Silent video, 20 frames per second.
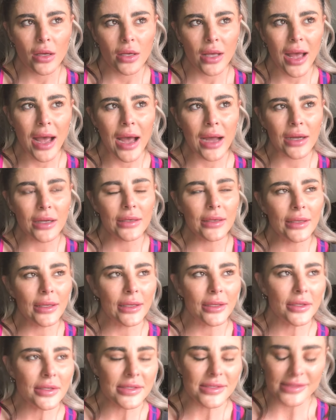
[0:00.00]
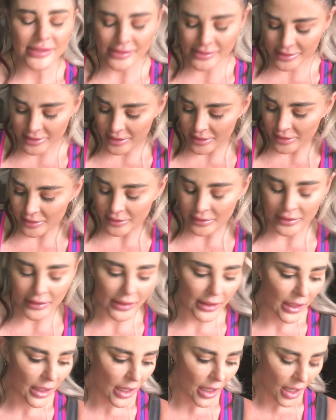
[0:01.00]
acne, skin,
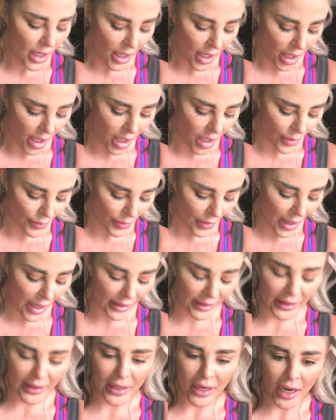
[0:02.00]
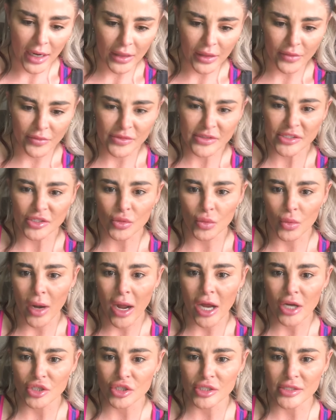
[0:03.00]
any kind of
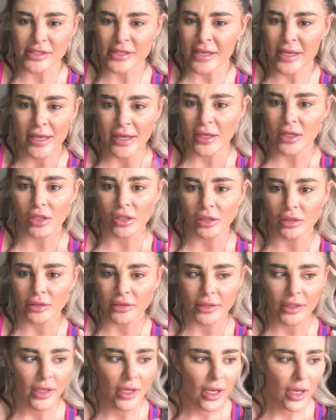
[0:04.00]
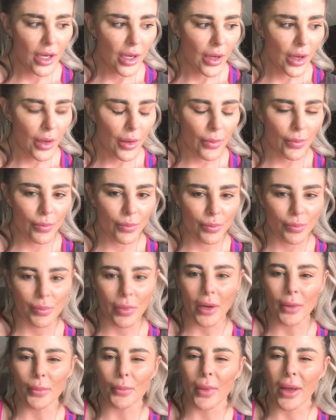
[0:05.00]
scratches healed,
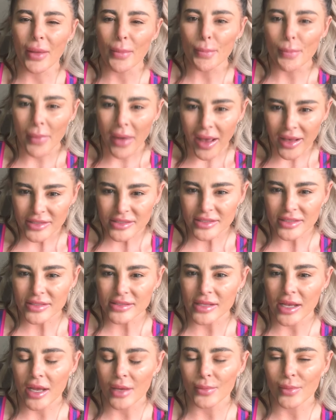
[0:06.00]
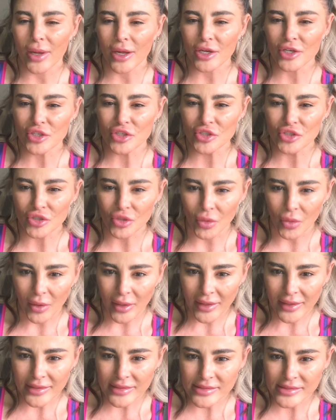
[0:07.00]
but my muscles and my
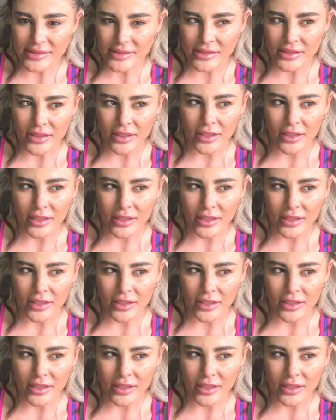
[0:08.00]
joints,